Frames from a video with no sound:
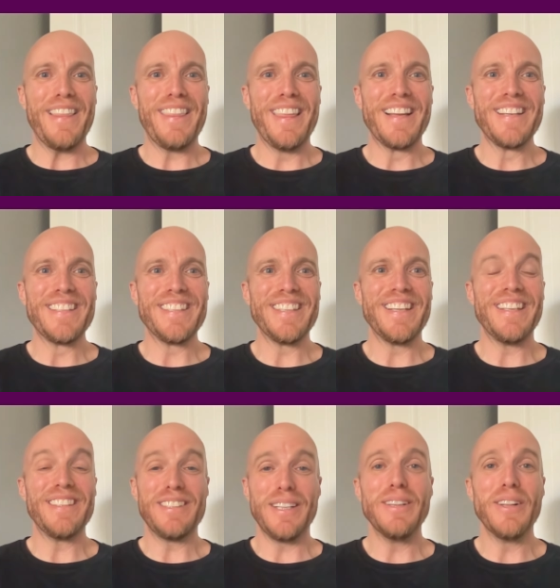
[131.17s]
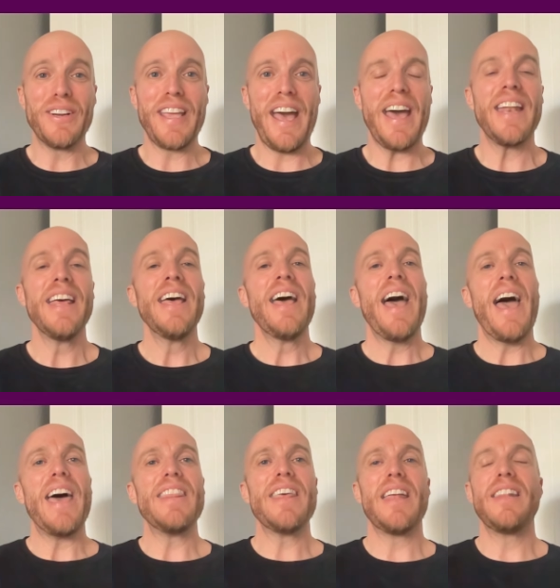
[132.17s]
thing to look at.
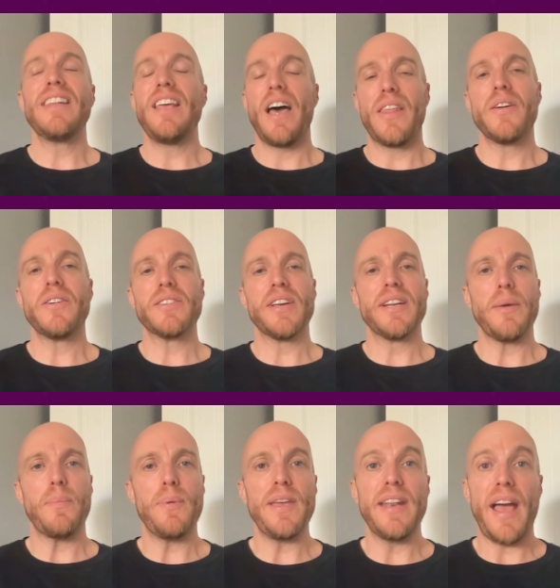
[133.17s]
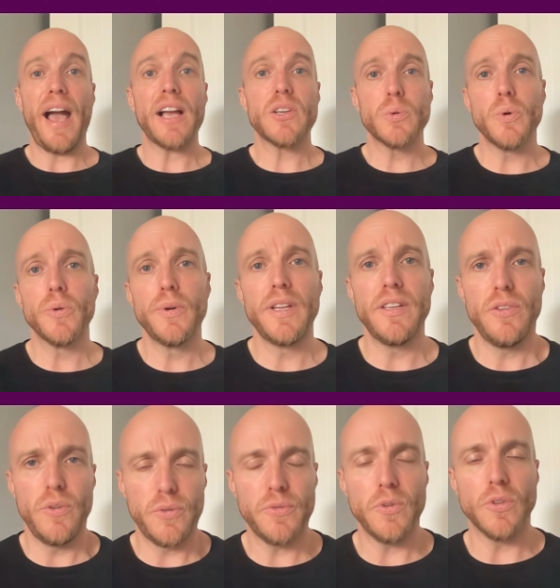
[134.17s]
And then the other is going to be an actual really
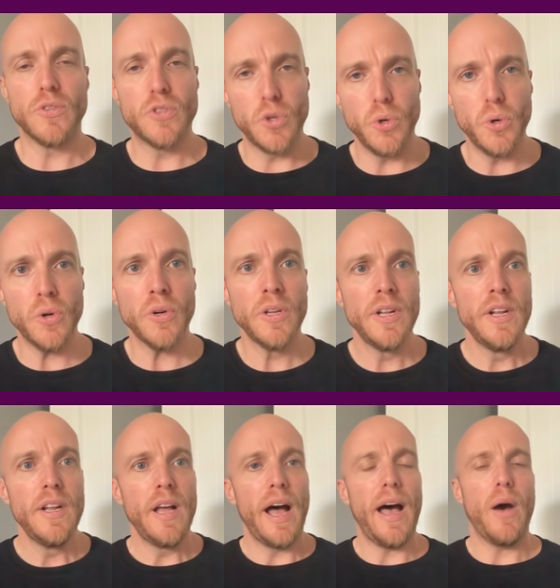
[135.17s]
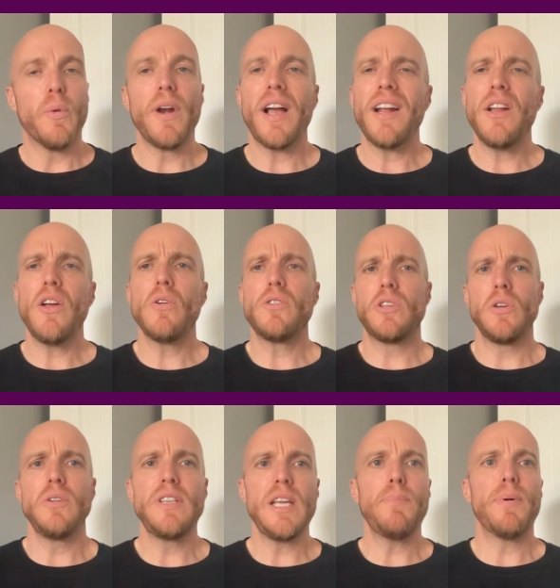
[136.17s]
useful tool. We're not going to go
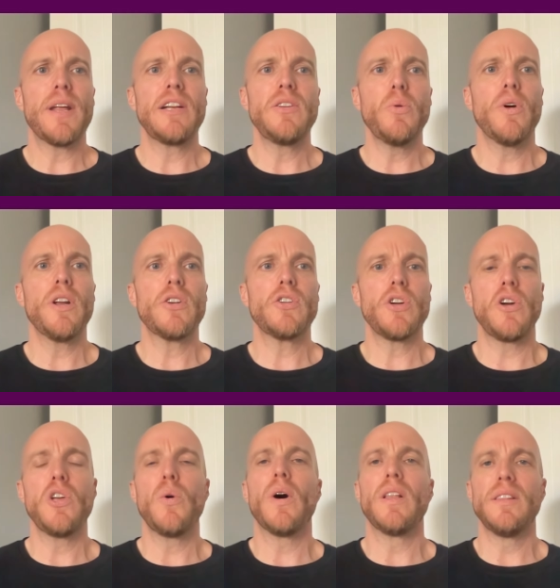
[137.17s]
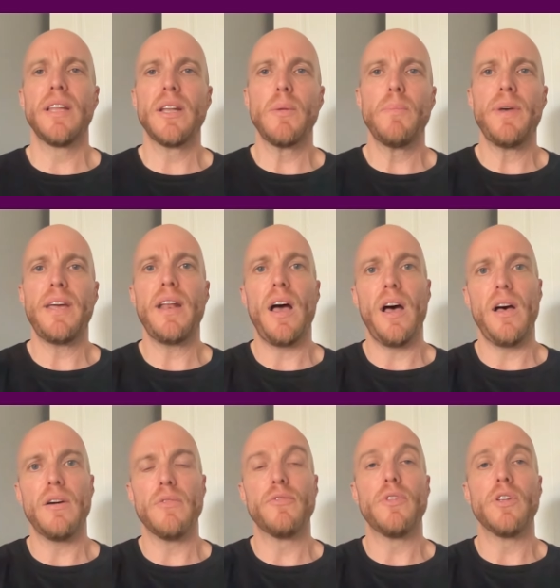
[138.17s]
too deep, but I do want to show you a little bit
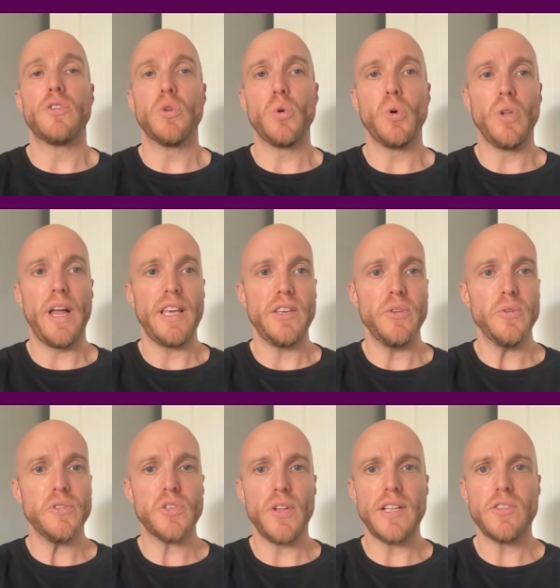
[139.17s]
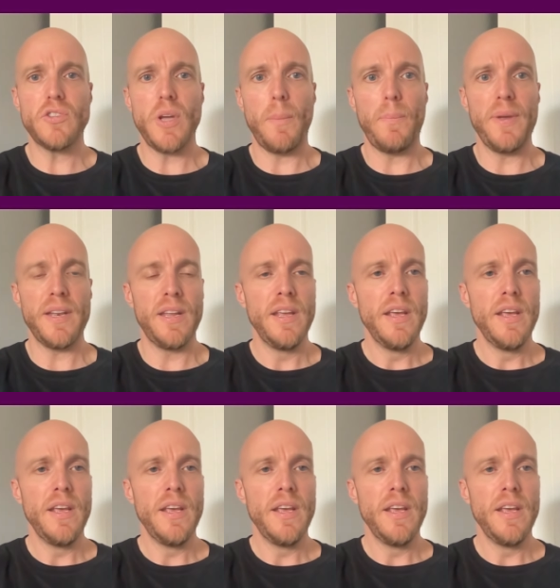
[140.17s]
of the tool I use. So let's jump in.